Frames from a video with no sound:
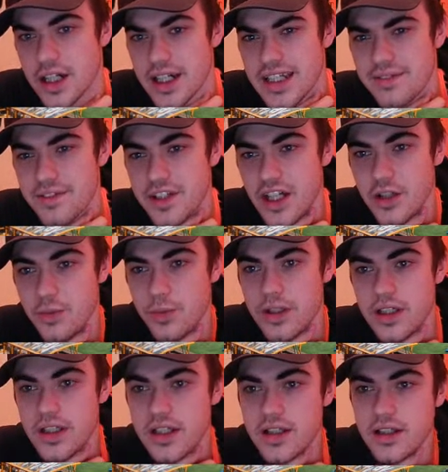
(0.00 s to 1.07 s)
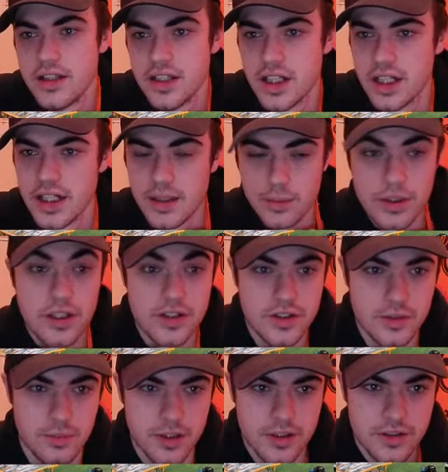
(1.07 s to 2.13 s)
even though they were
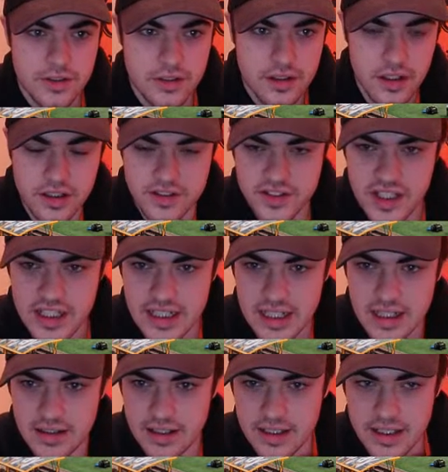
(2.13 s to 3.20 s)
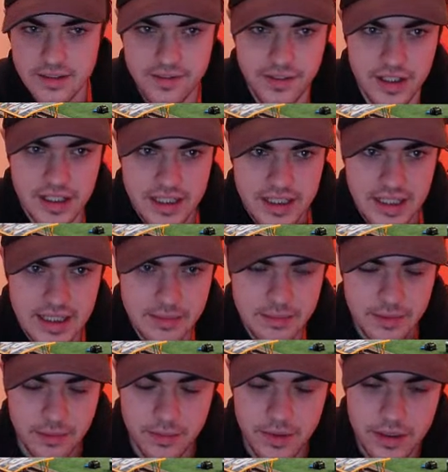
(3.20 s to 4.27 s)
dominant, like saying that in that friendly
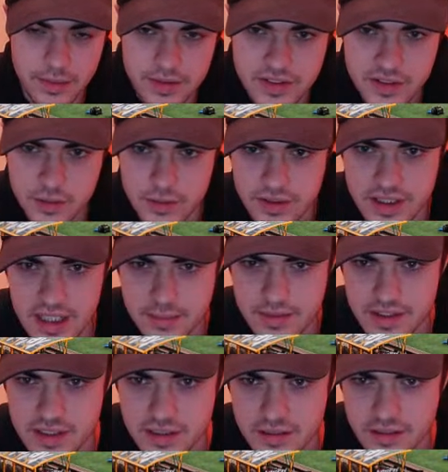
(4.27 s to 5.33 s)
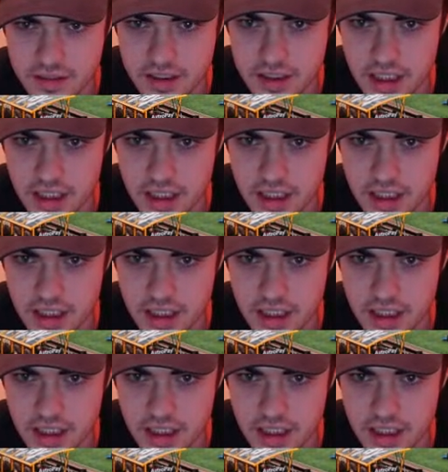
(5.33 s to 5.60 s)
game, and we were still adapting,